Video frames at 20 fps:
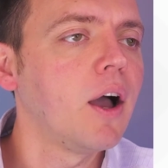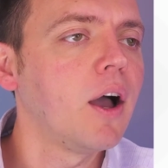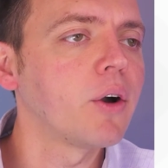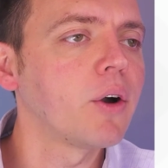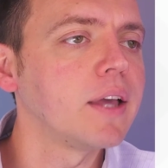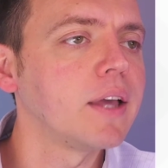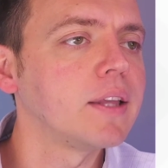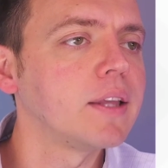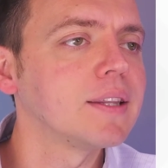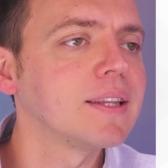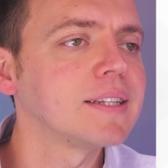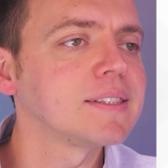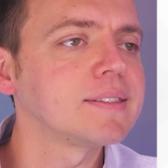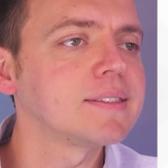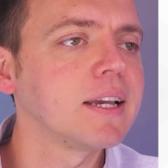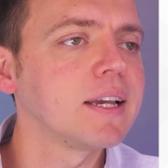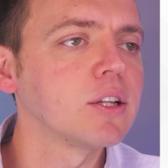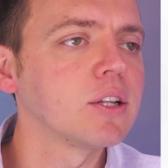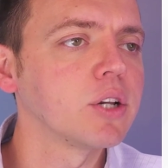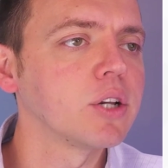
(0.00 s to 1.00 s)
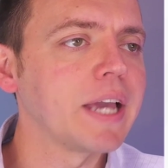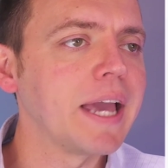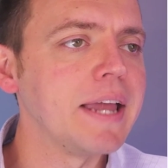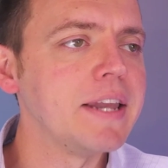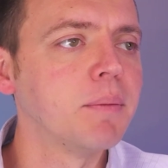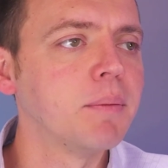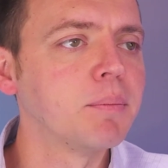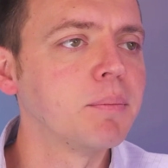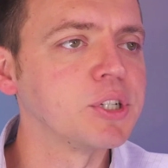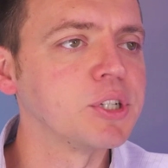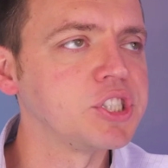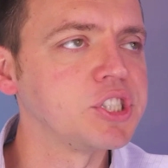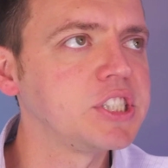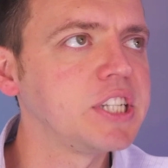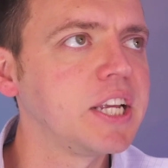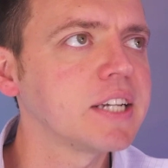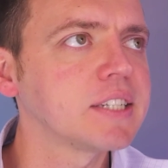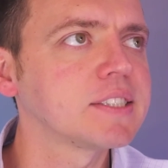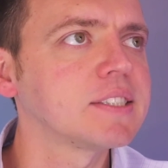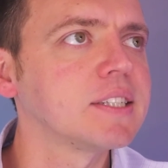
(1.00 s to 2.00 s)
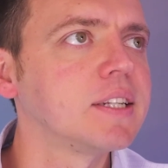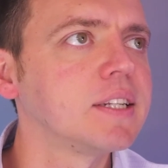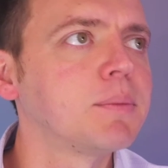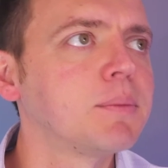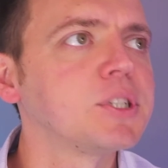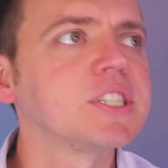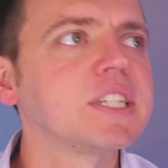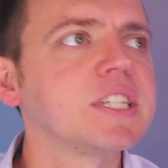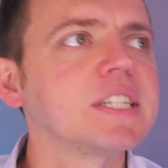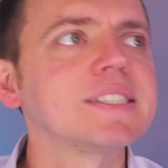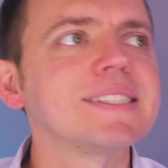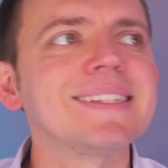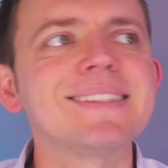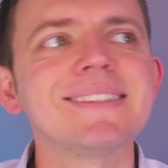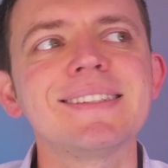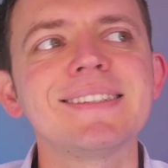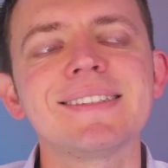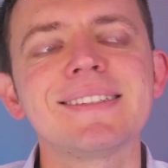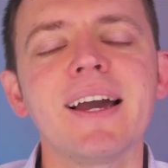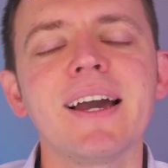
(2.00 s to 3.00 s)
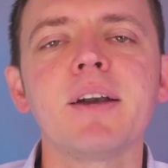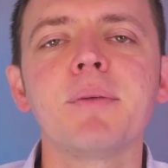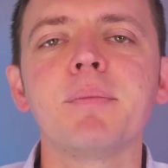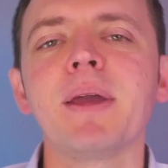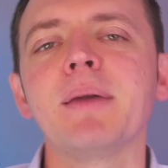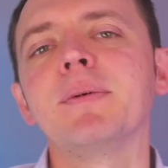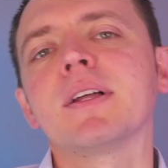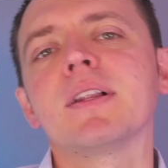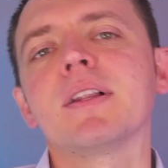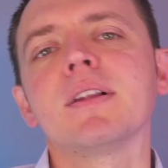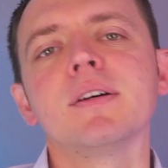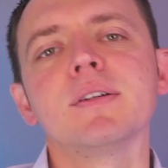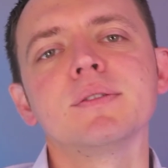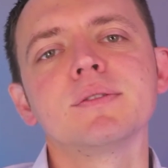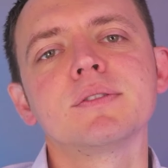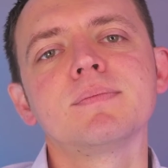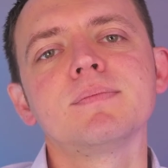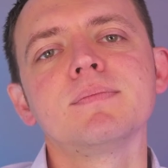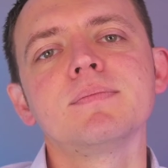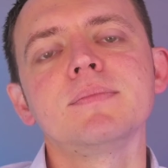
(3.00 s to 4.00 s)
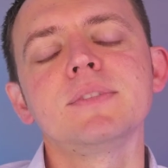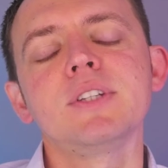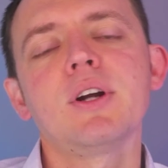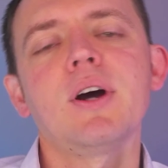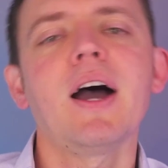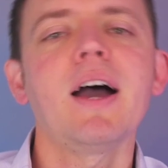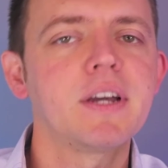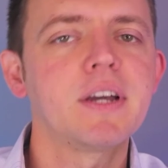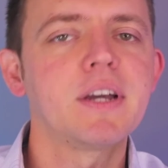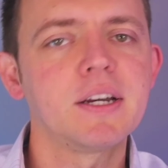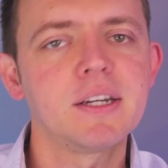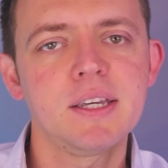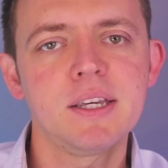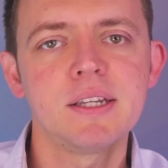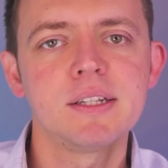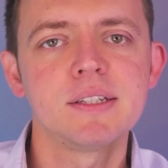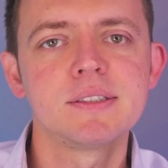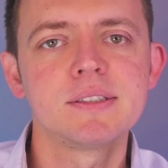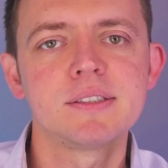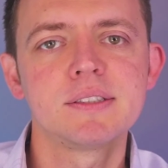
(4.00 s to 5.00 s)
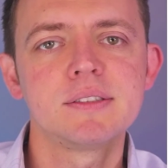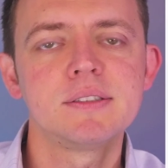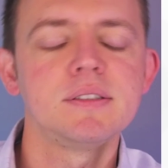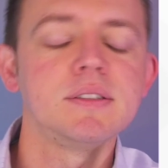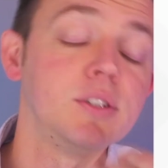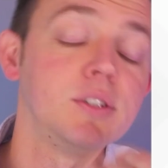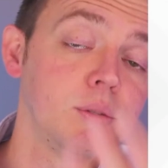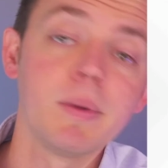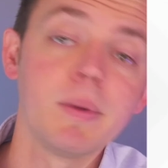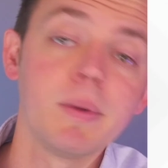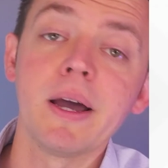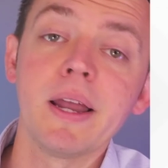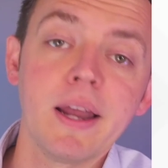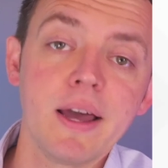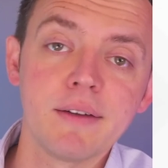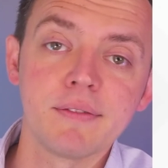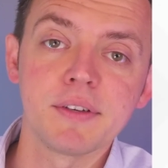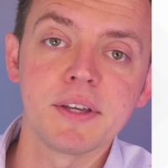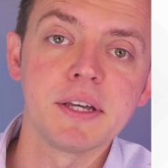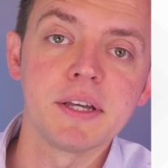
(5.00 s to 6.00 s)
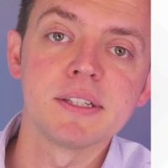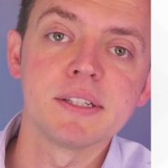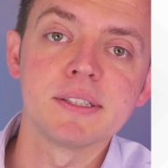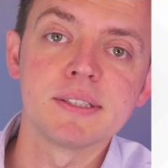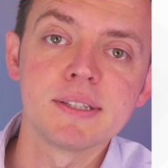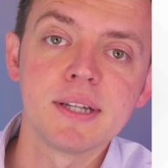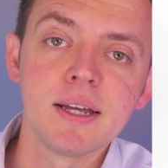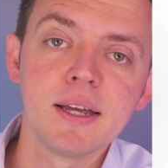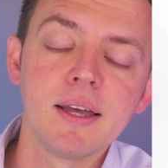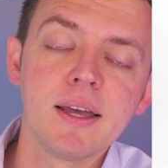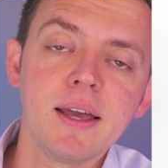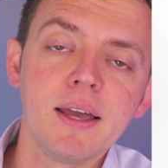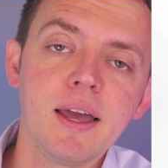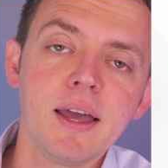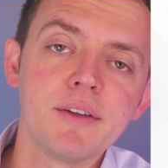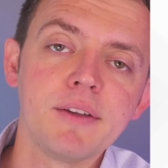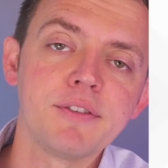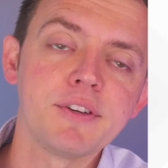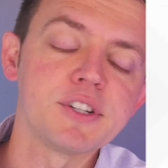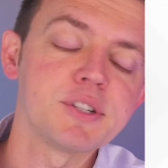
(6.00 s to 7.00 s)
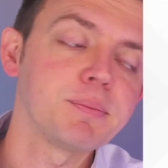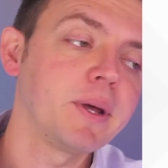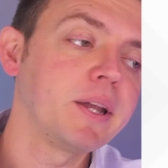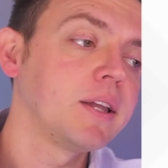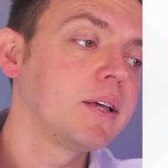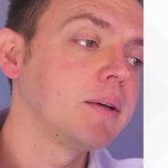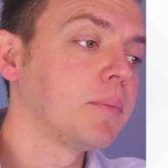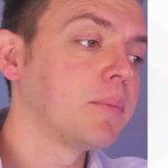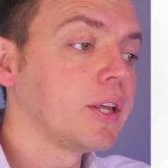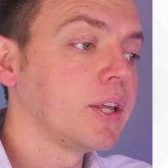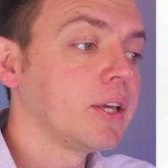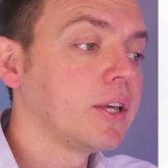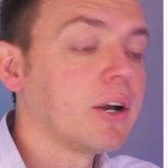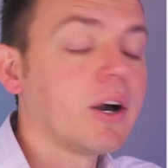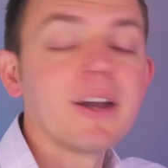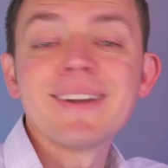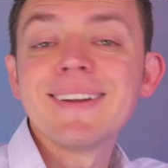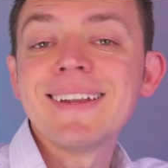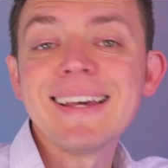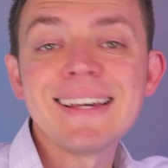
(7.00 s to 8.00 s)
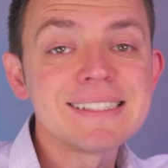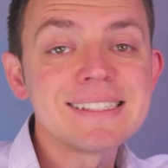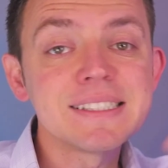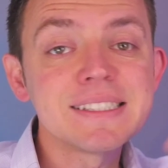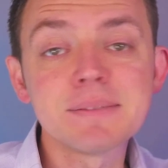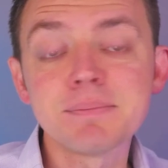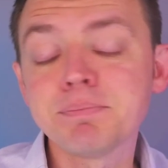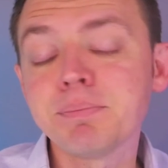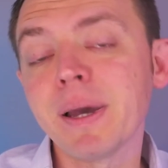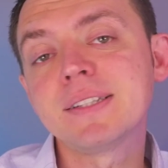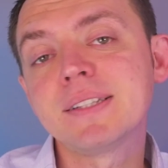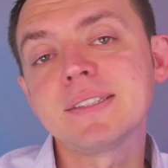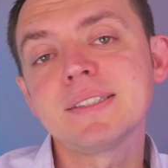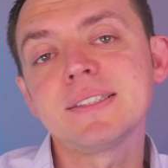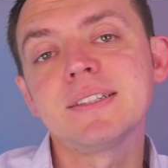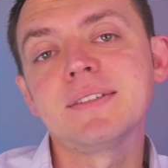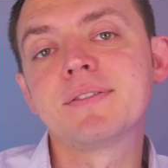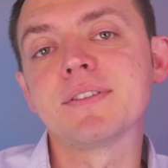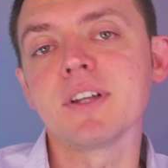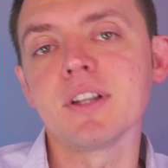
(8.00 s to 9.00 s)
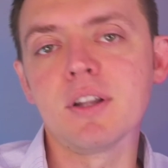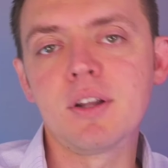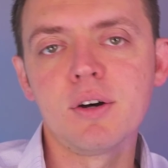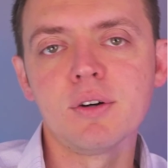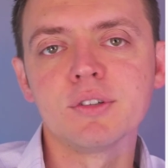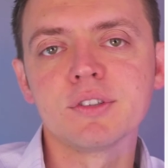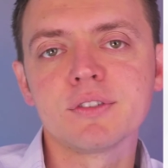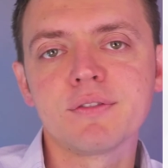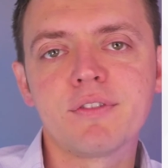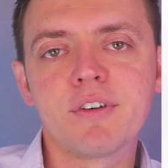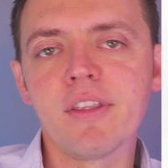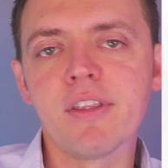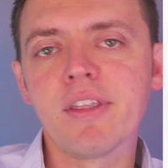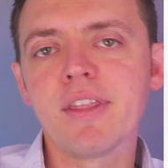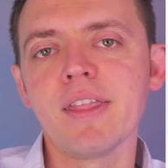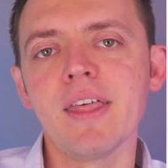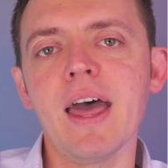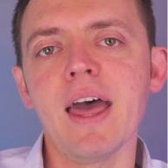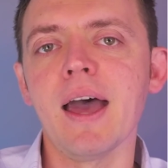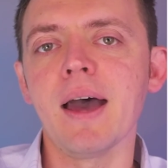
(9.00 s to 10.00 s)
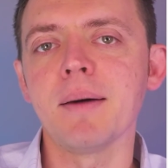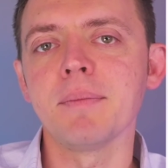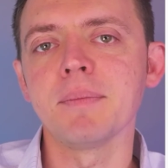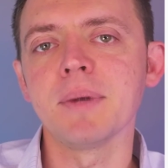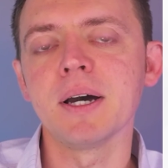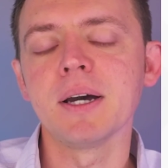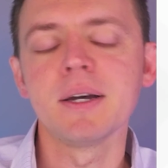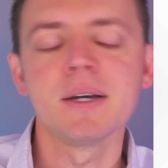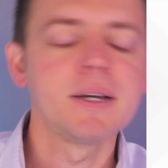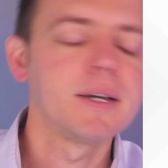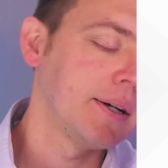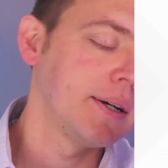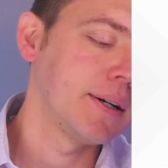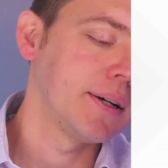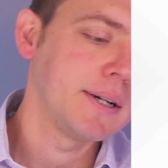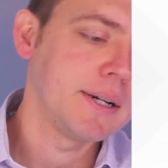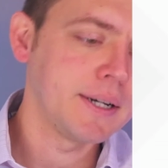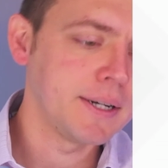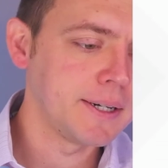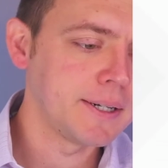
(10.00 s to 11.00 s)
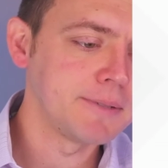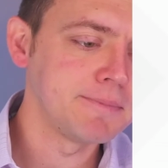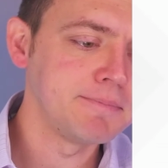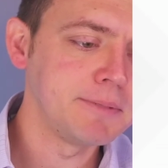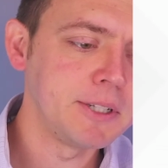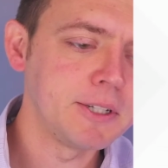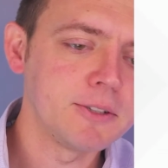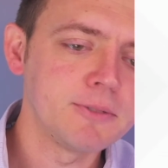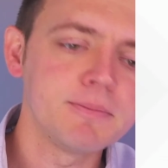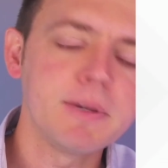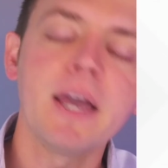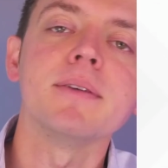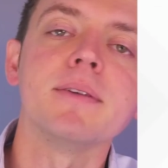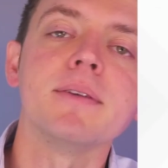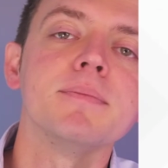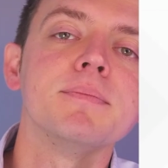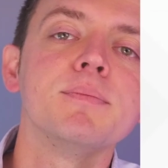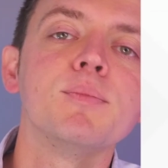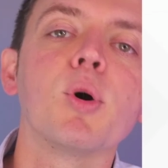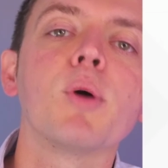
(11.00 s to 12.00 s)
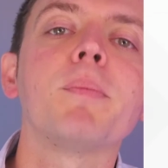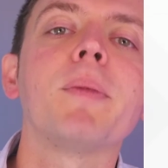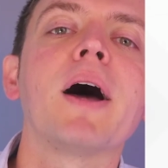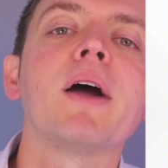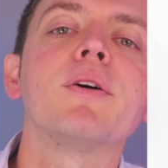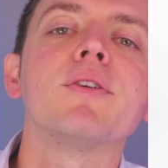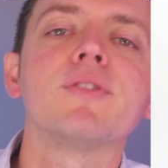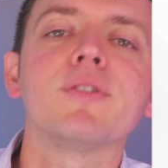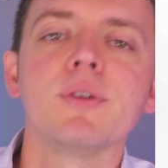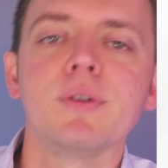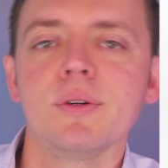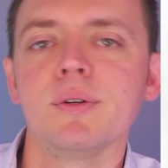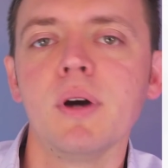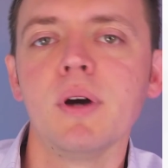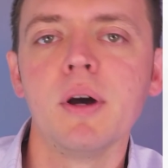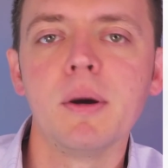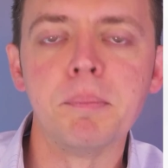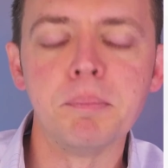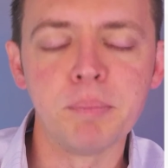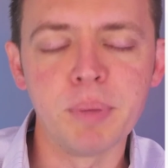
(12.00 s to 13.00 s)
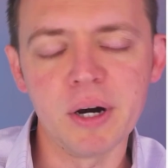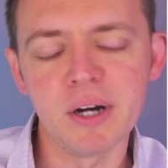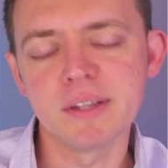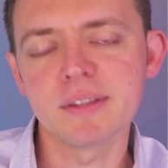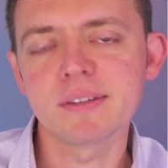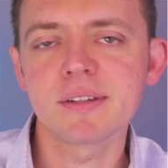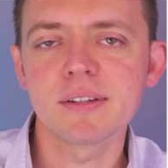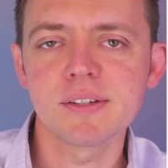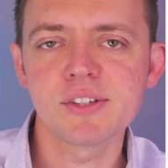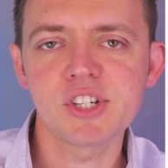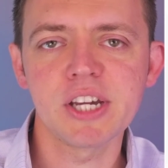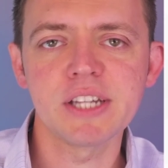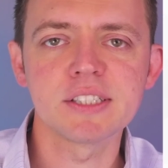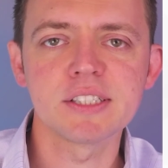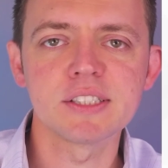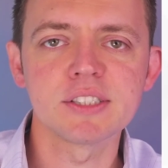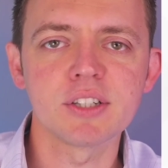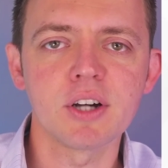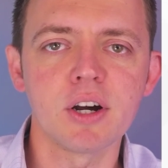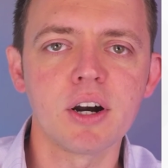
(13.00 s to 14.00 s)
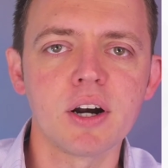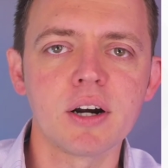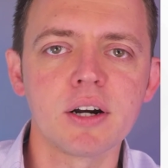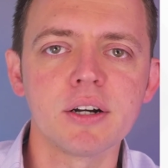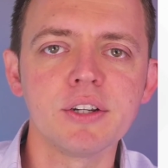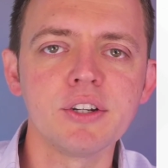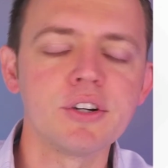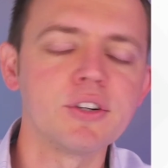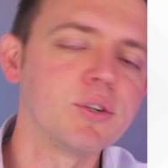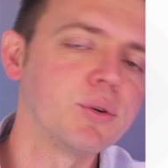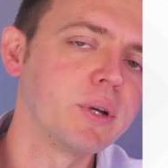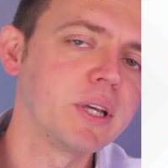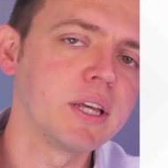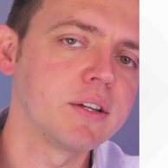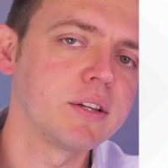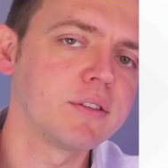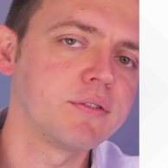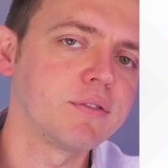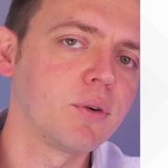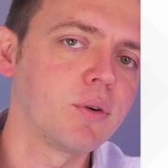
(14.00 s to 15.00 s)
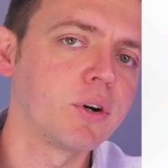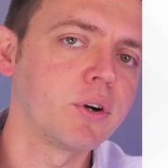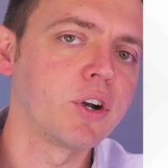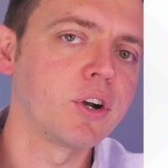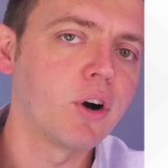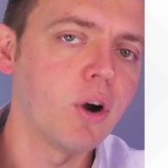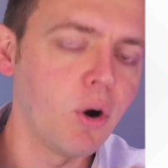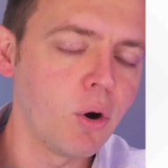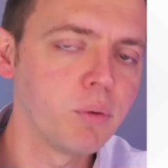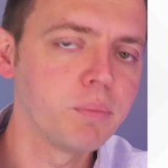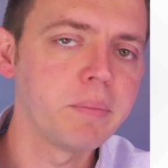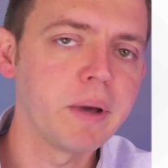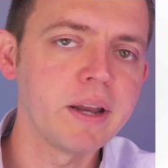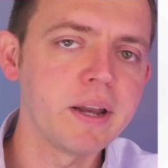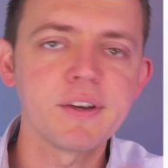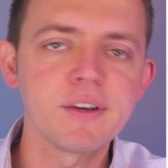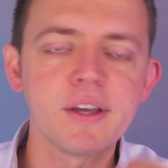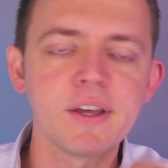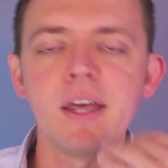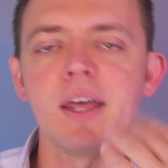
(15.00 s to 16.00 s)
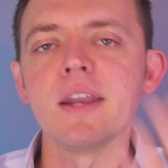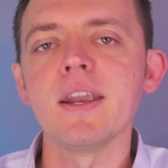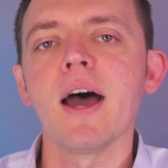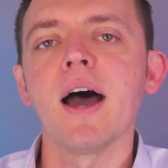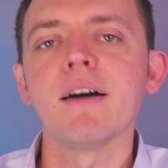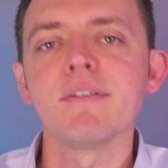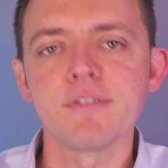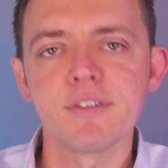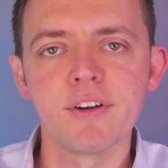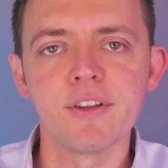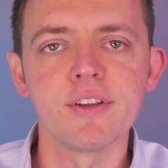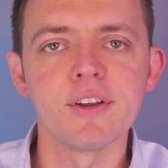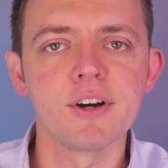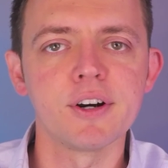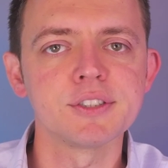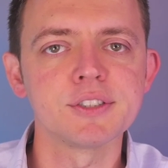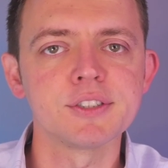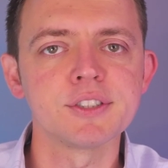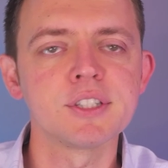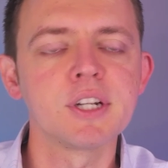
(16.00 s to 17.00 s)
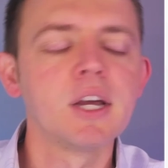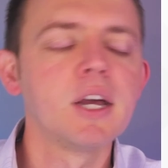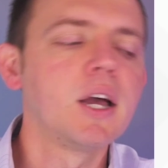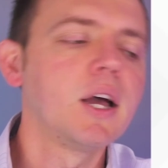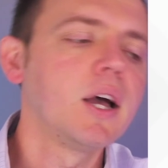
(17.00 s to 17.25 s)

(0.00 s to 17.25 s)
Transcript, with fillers: Okay, let's take a look at number six. Number six is designer baby clothes. You know, I've got kids. You might have kids. And if you're spending money on expensive clothes for them, uh, you know, hey, more power to you but chances are you're doing it for your own benefit and not for theirs.